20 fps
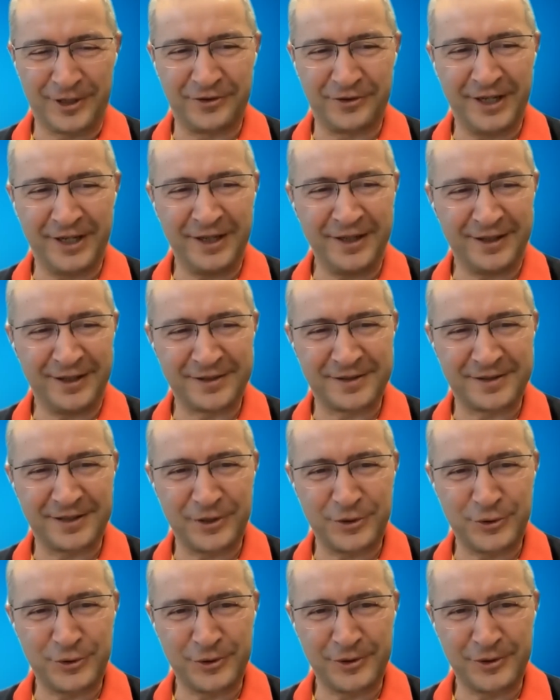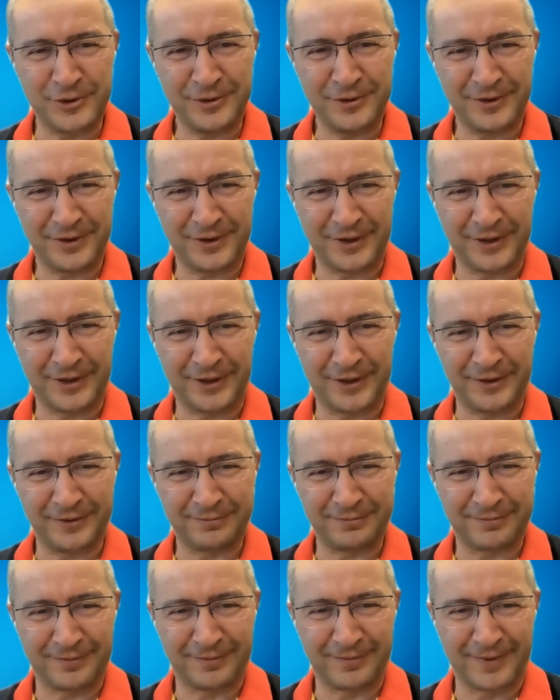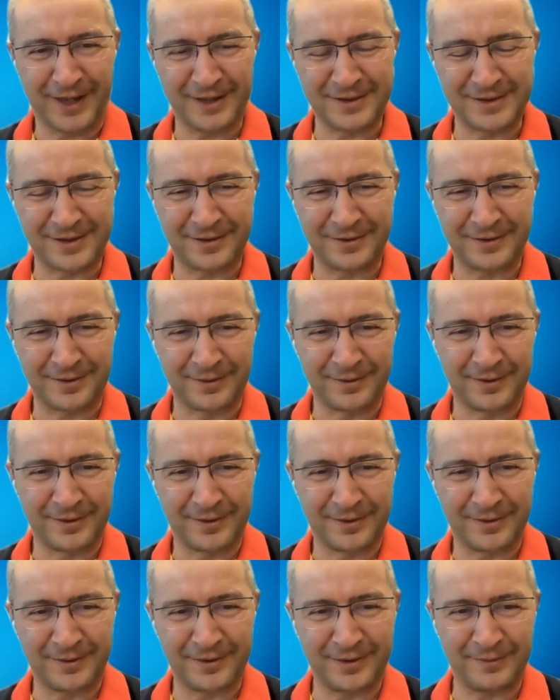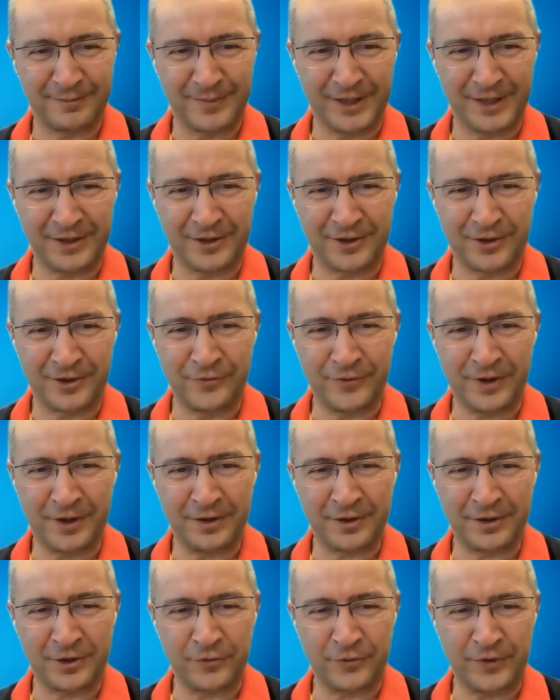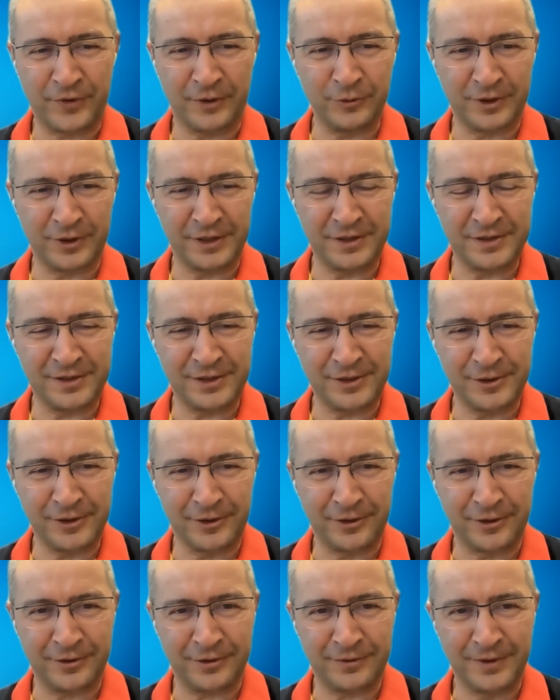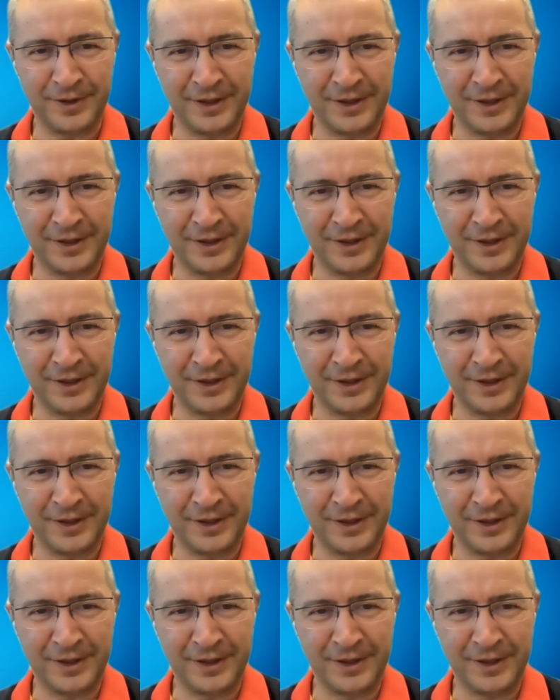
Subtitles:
Andrei. And Sergio, as a main co-founder and CEO,